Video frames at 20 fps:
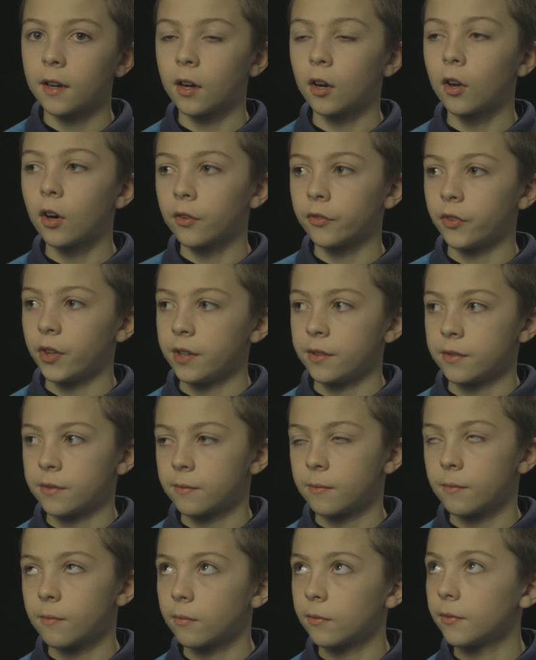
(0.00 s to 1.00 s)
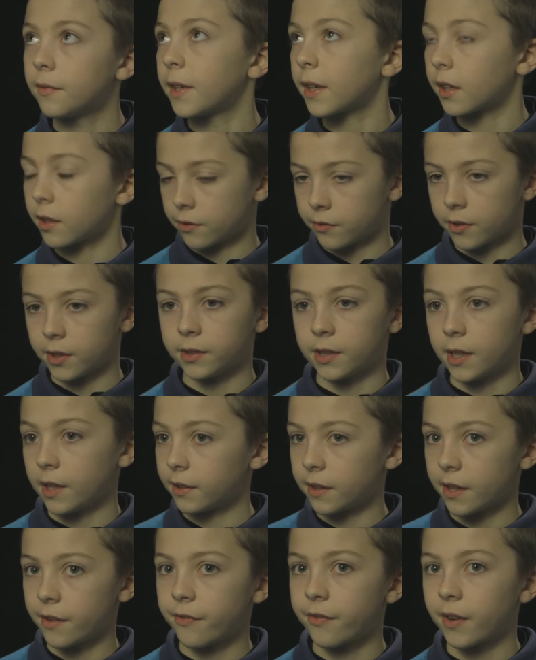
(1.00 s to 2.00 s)
a lot of these things around there,
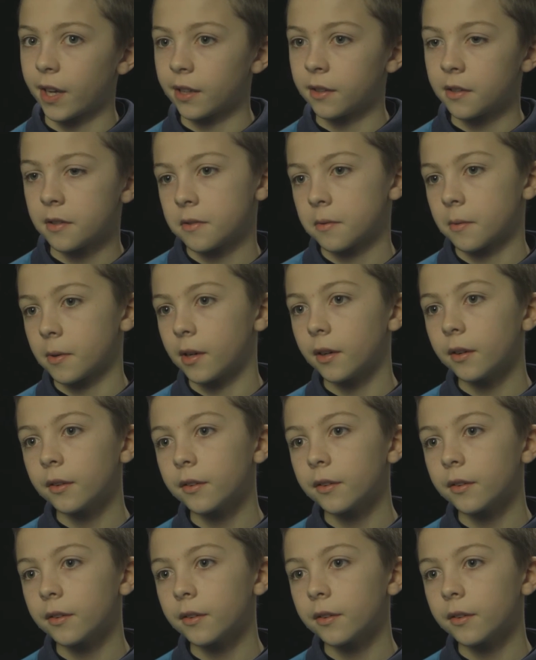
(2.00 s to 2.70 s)
they're fake as well.